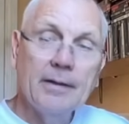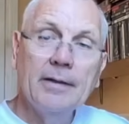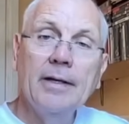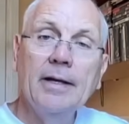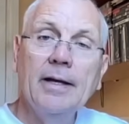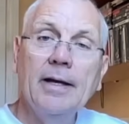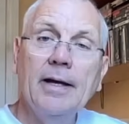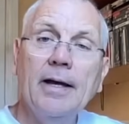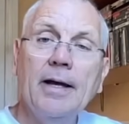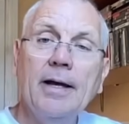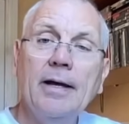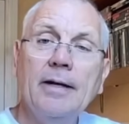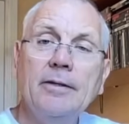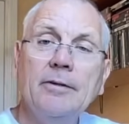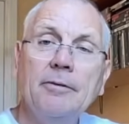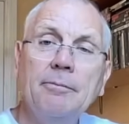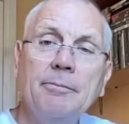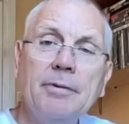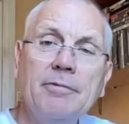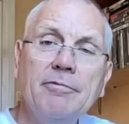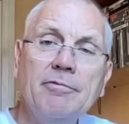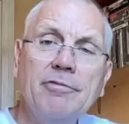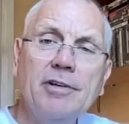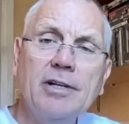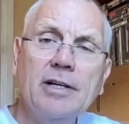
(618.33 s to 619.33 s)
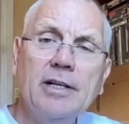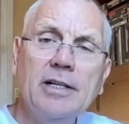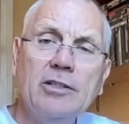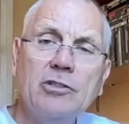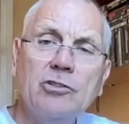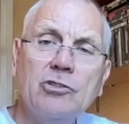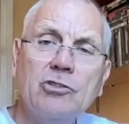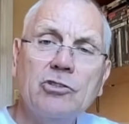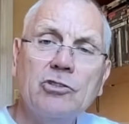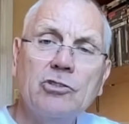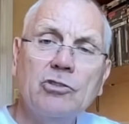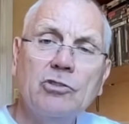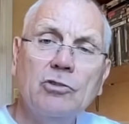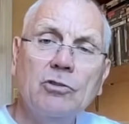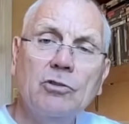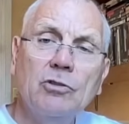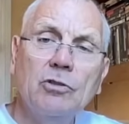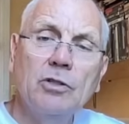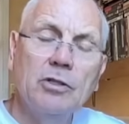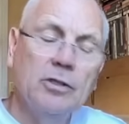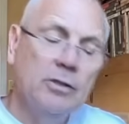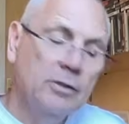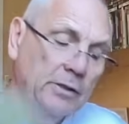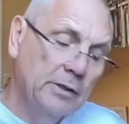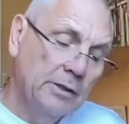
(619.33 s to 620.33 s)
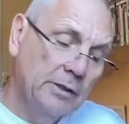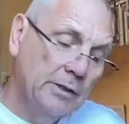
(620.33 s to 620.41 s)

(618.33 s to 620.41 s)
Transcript: Yeah, been feeling stuck.